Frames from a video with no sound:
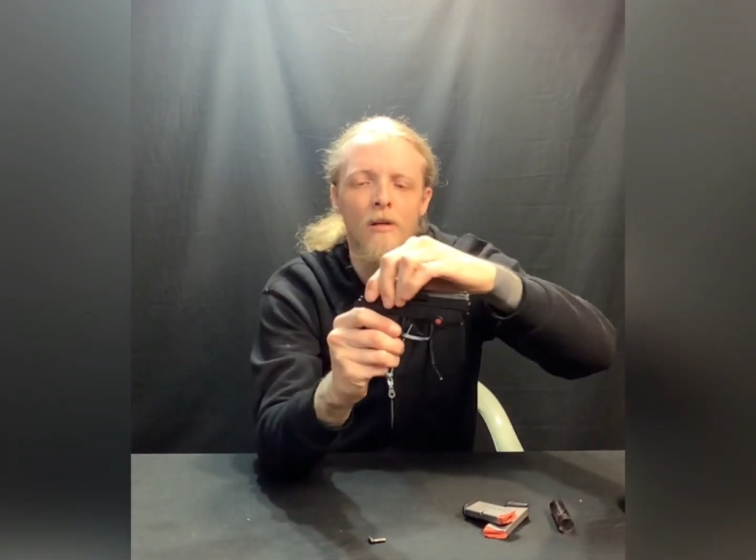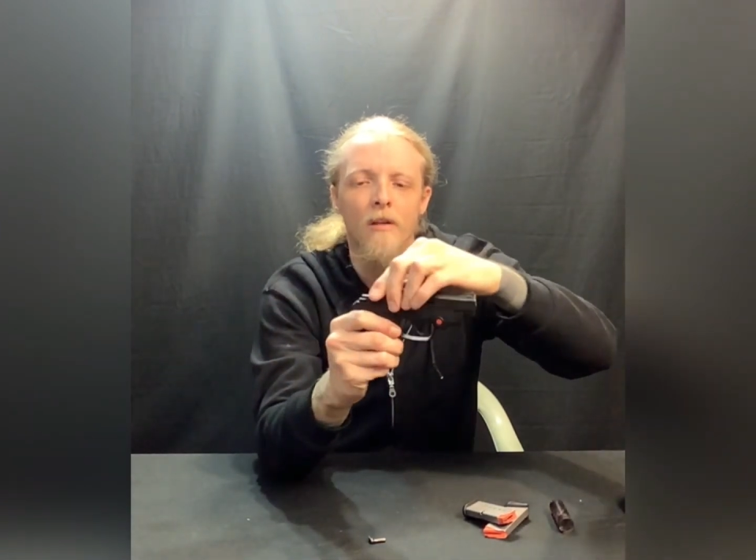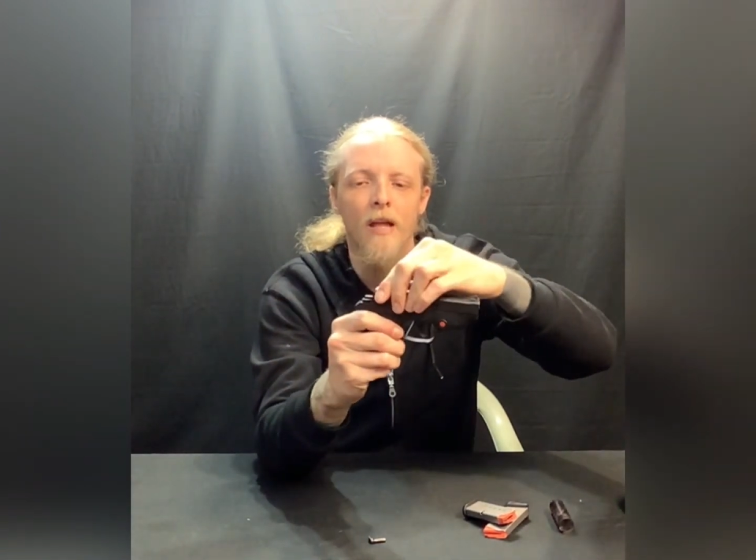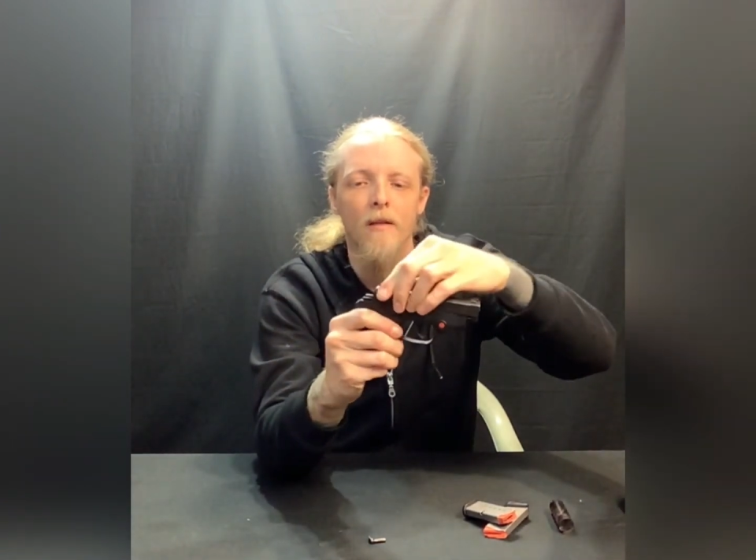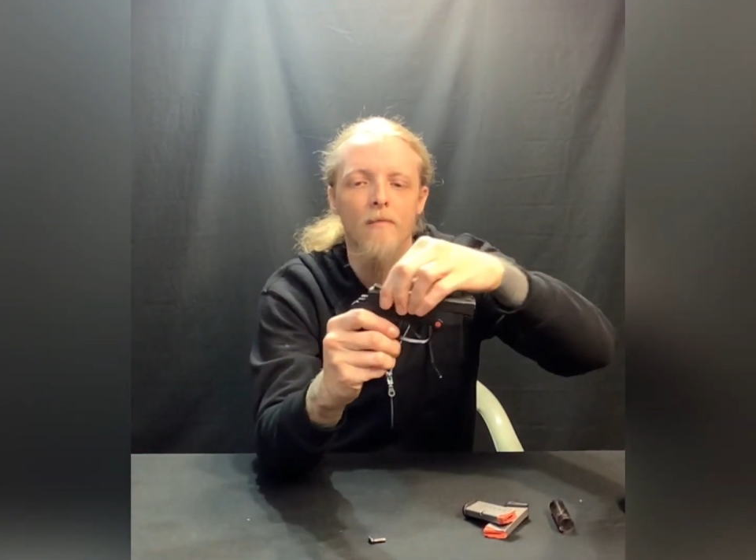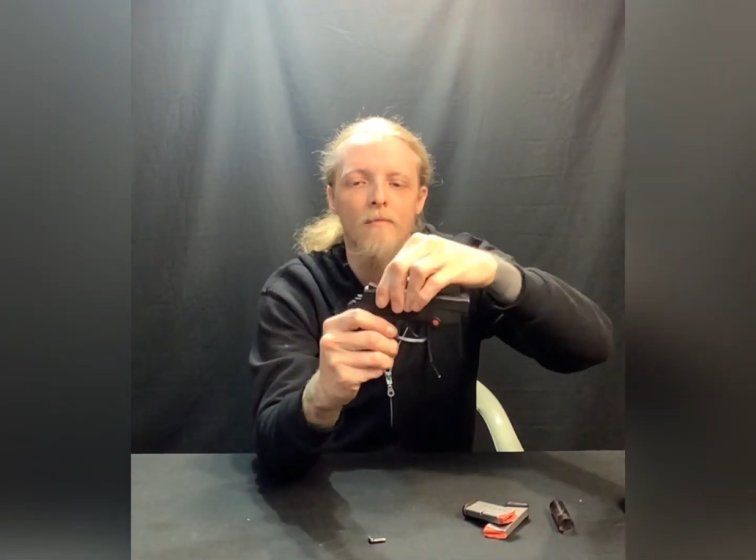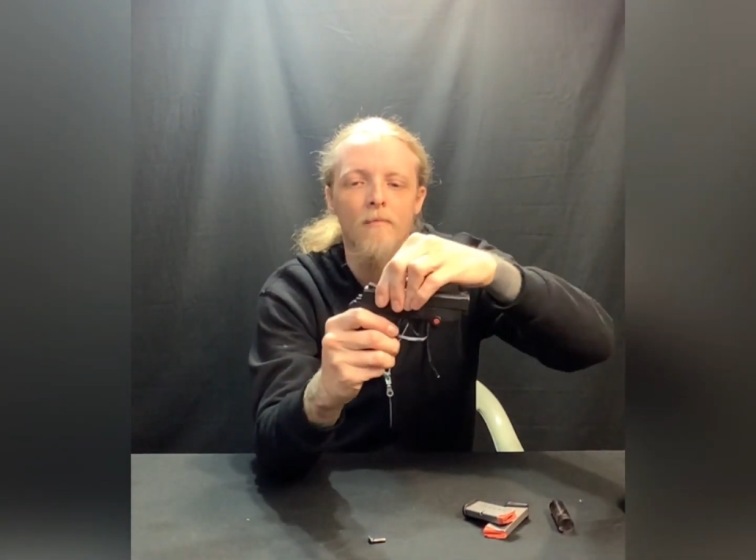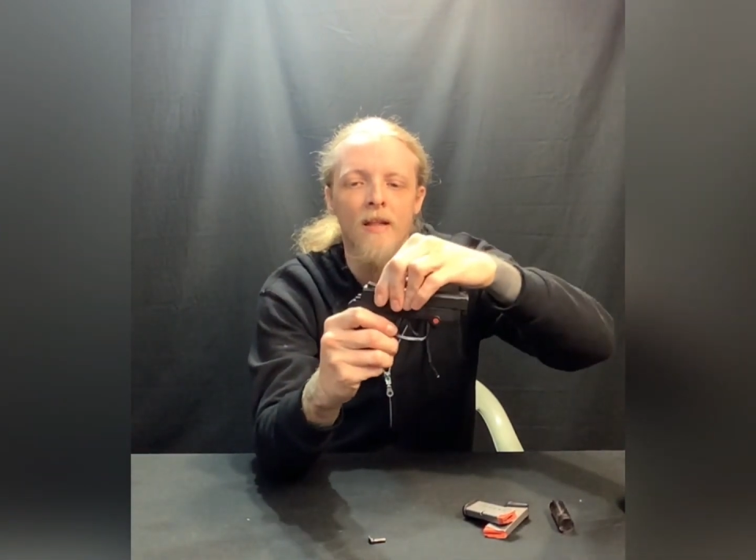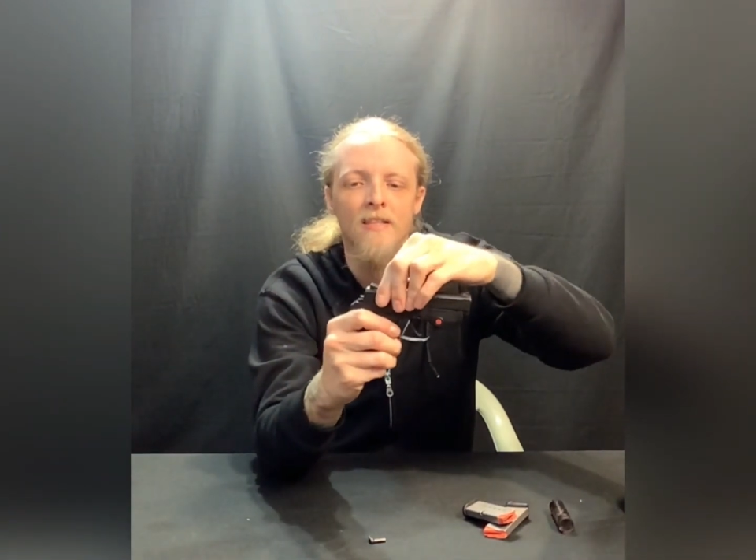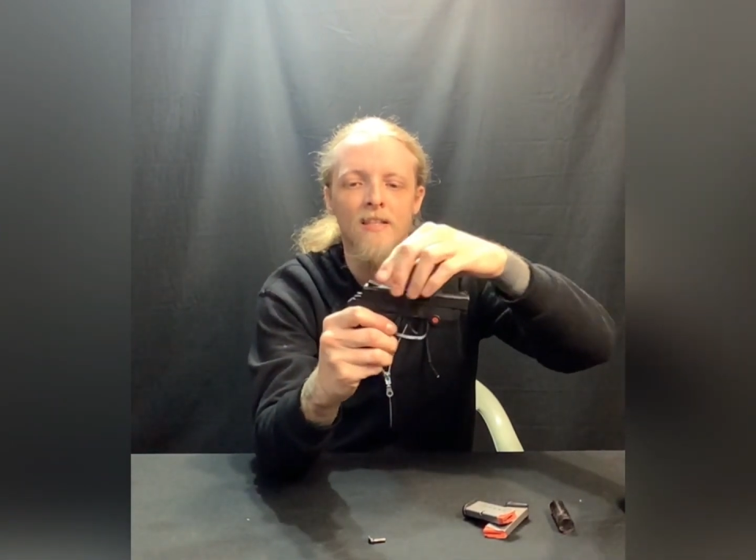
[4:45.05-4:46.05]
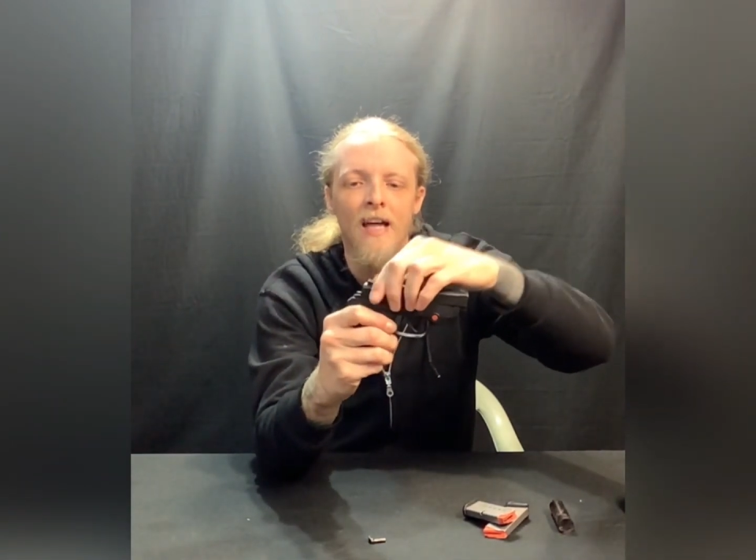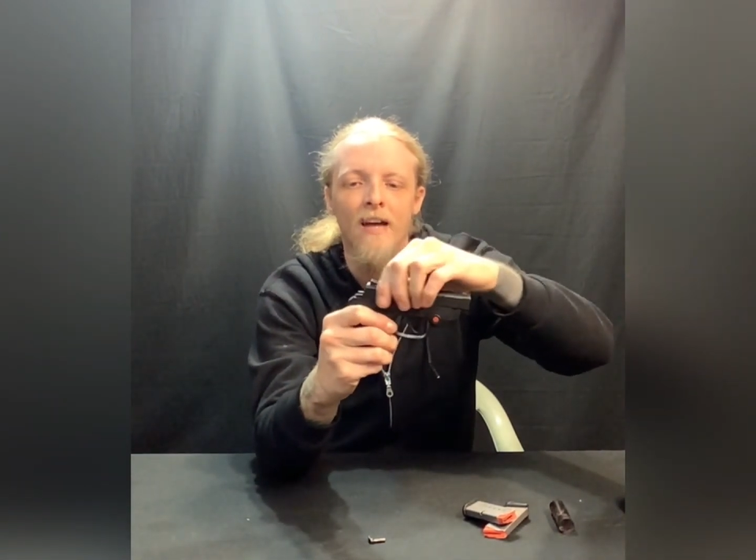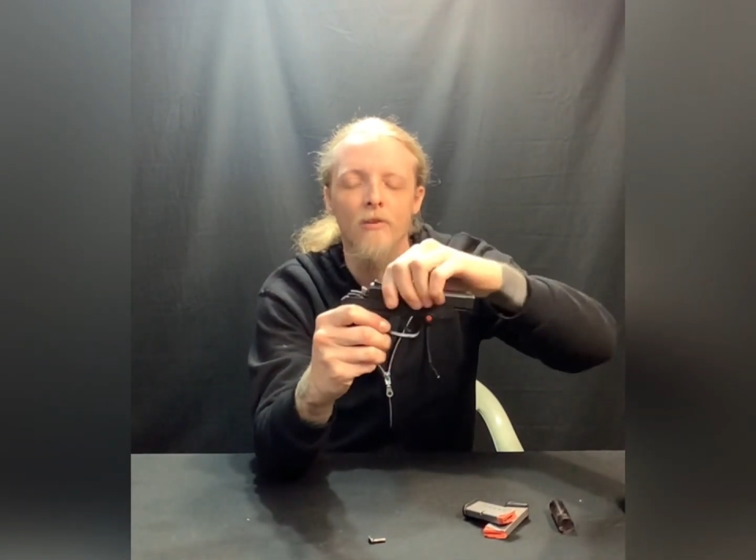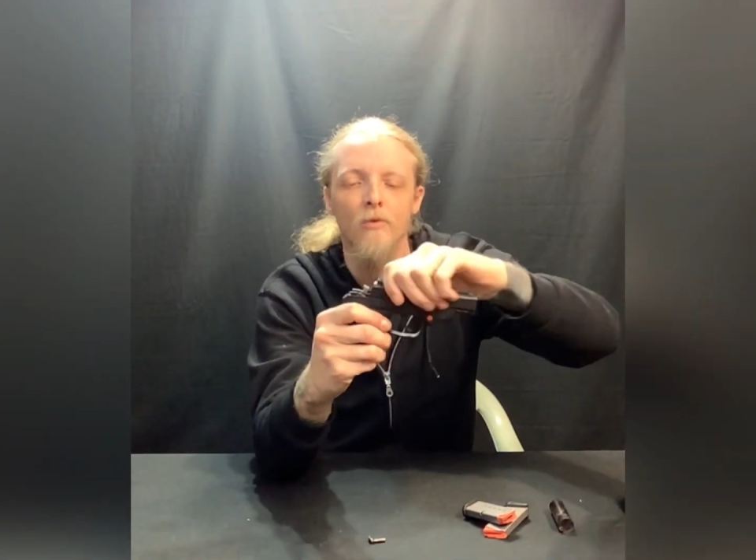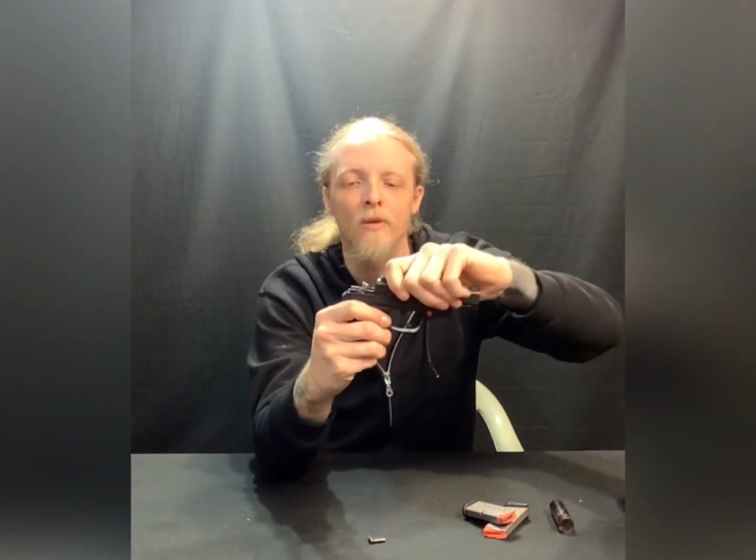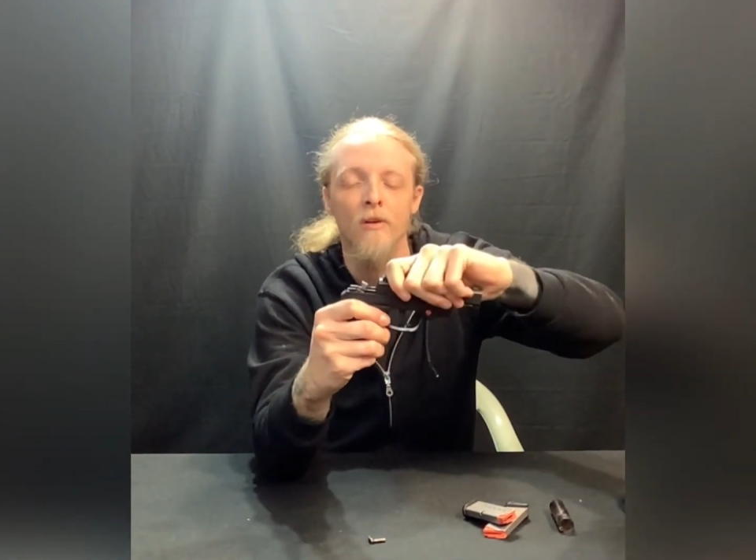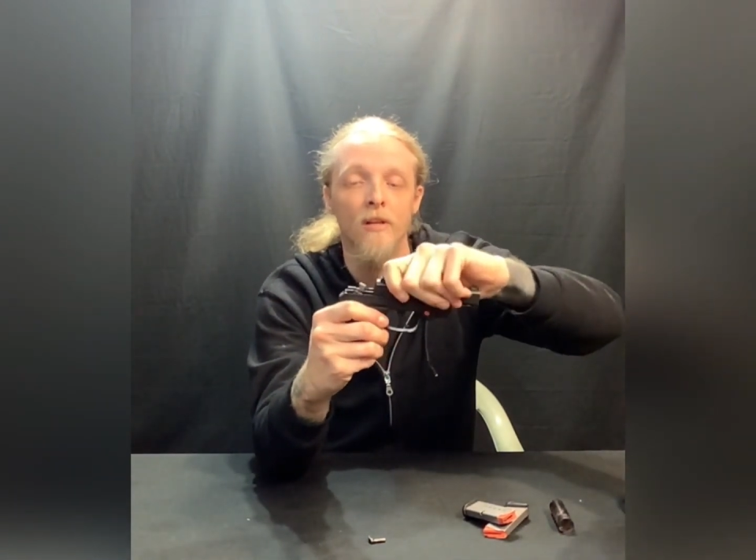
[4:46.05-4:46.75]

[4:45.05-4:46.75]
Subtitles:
to that slide on the rear,